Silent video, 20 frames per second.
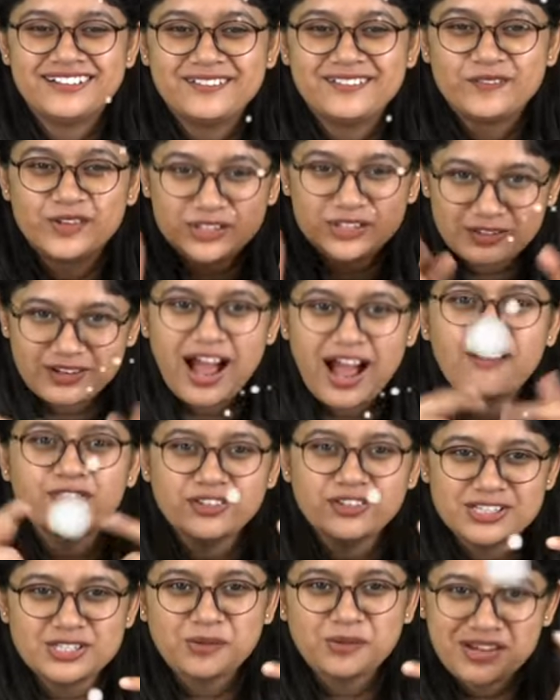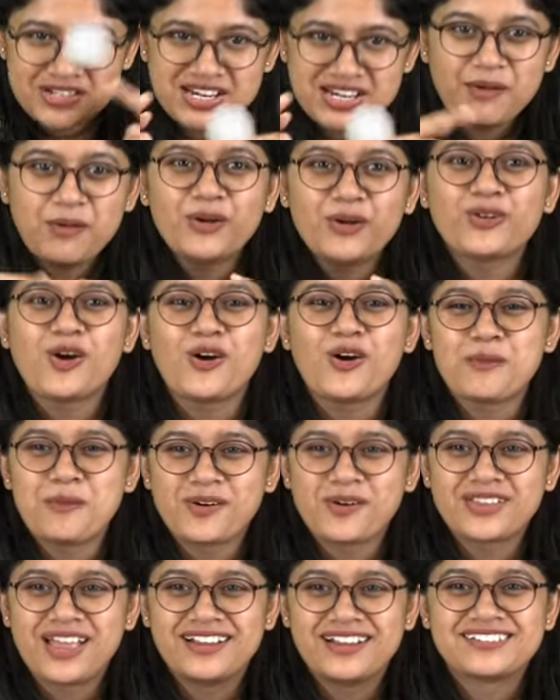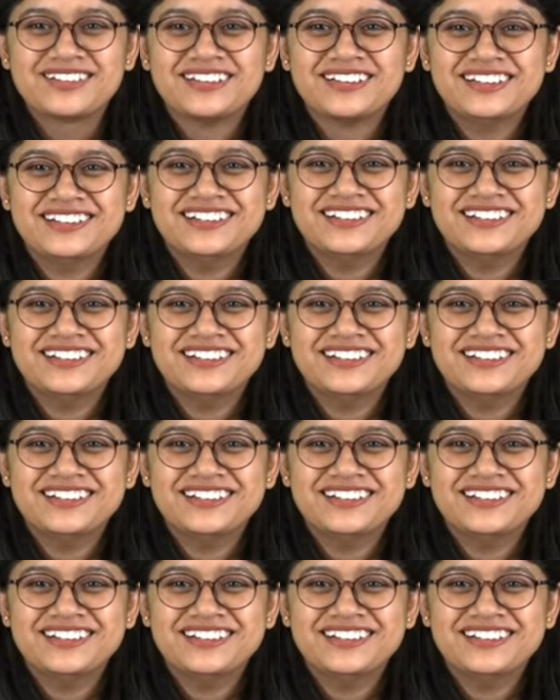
Well, after this question, I want to talk about that.